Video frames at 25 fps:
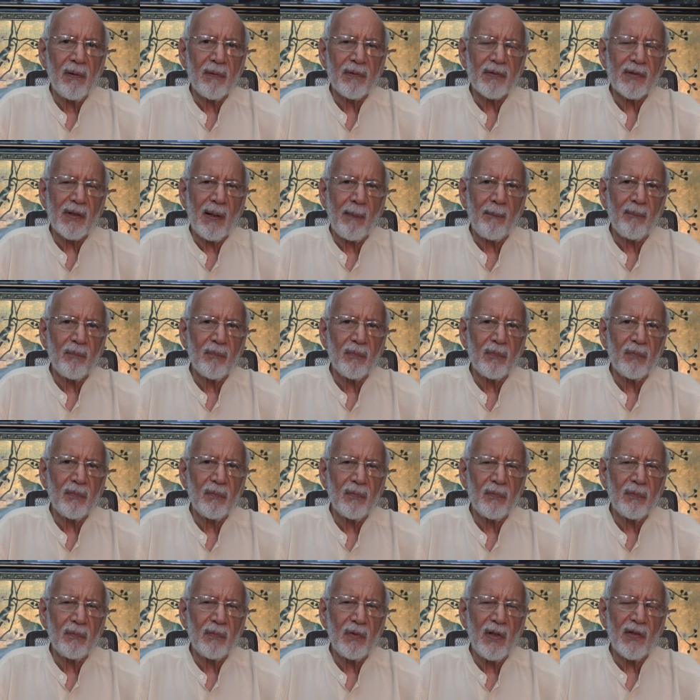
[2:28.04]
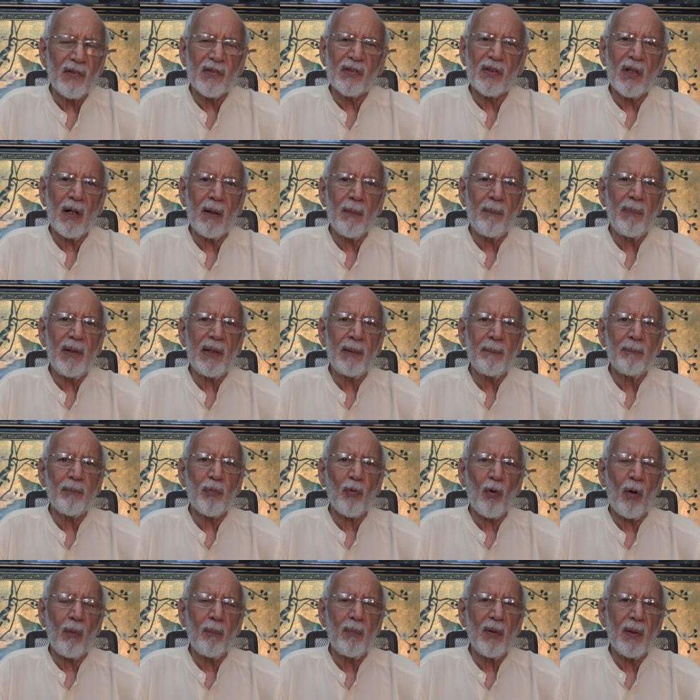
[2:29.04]
some disturbing
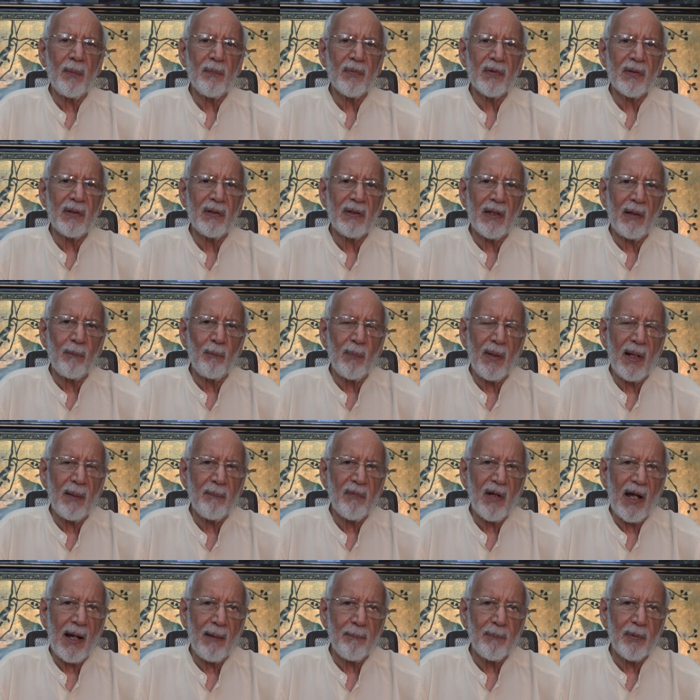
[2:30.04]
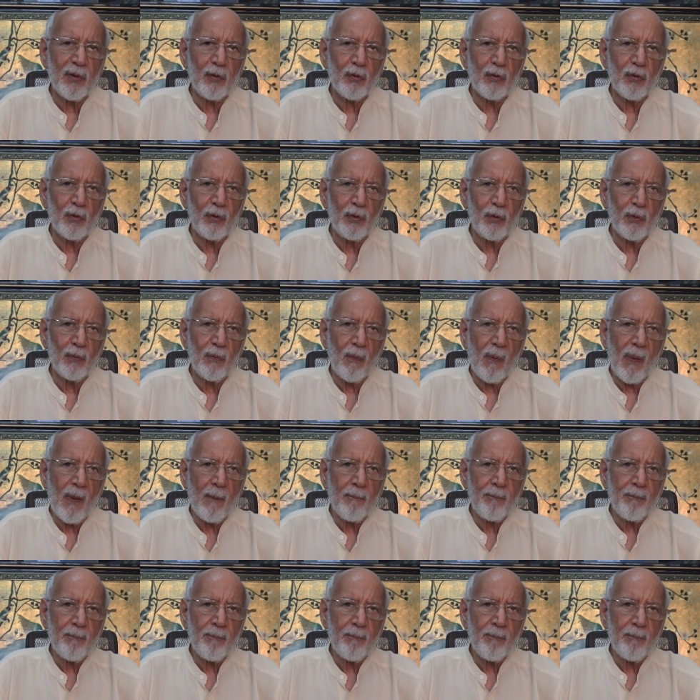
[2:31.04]
problems that may have happened to you.